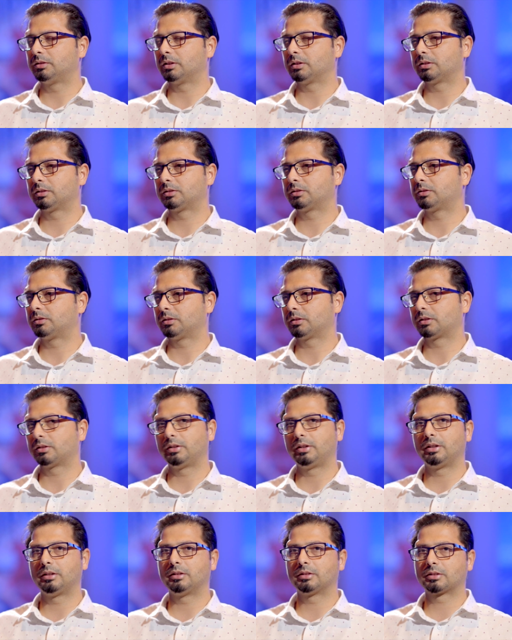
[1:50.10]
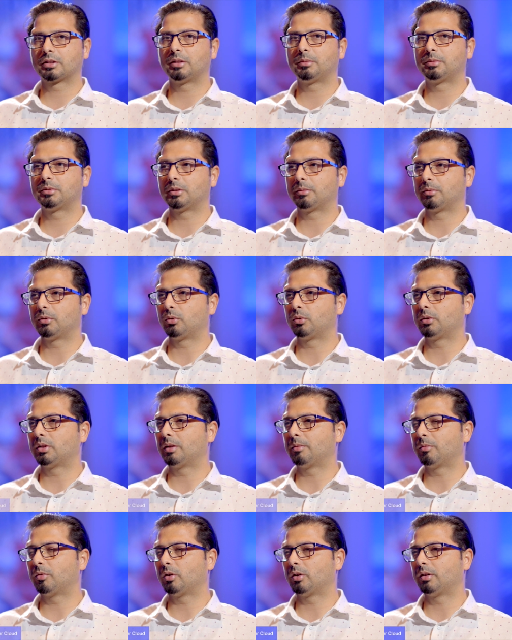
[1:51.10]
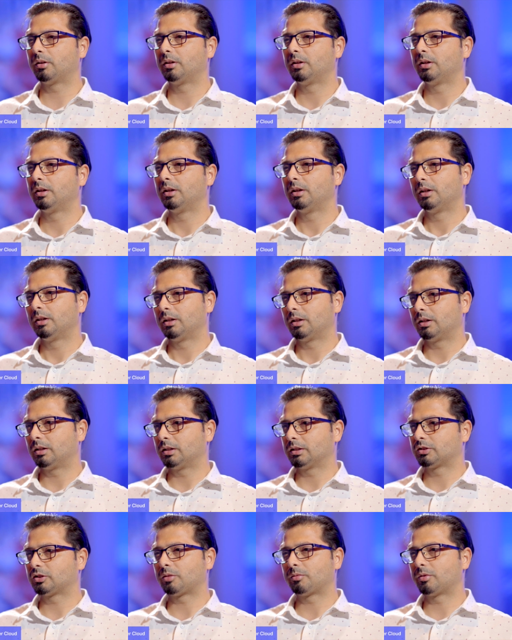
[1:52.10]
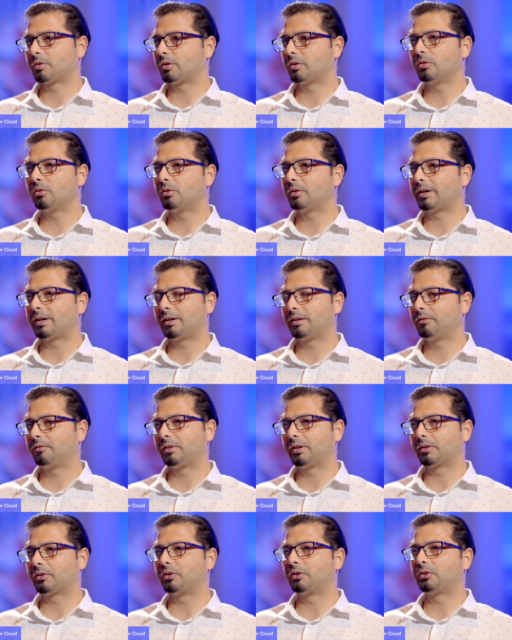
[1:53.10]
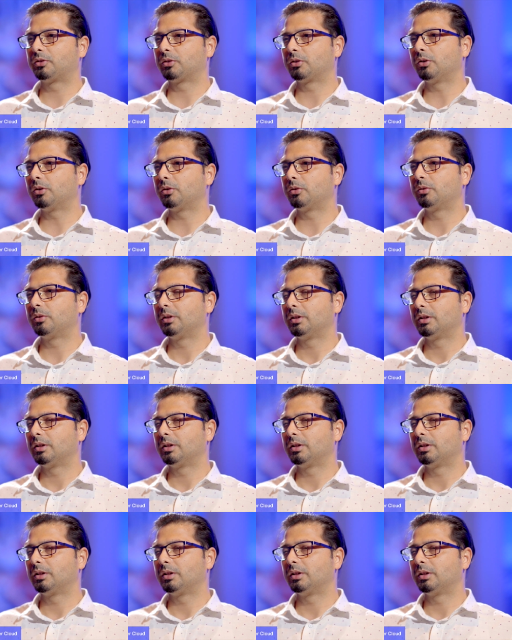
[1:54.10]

just create the scripts, upload them on uh, Summer load, and we are good to go.